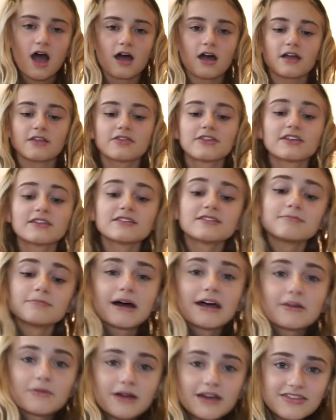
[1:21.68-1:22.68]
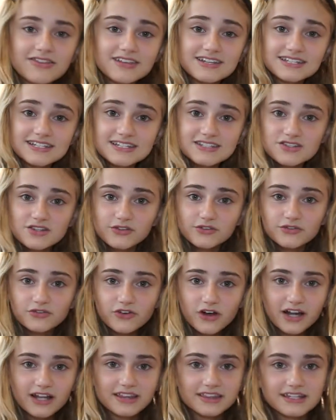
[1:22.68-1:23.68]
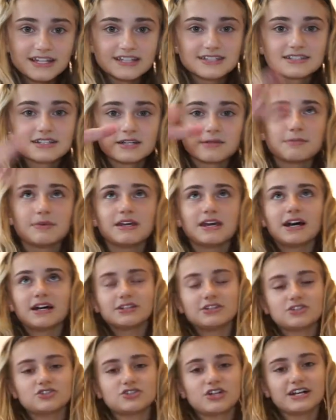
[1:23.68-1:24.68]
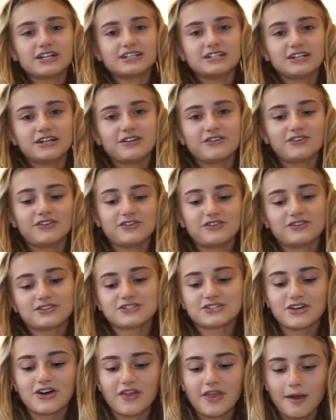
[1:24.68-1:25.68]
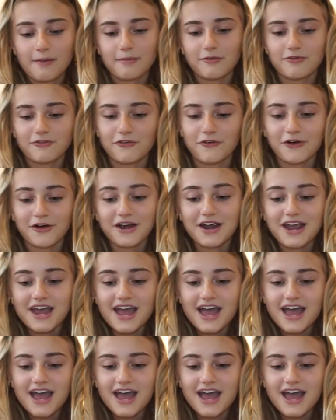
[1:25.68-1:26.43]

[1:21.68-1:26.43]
by the way, this is the front that's going to be on the dresser if you saw that before.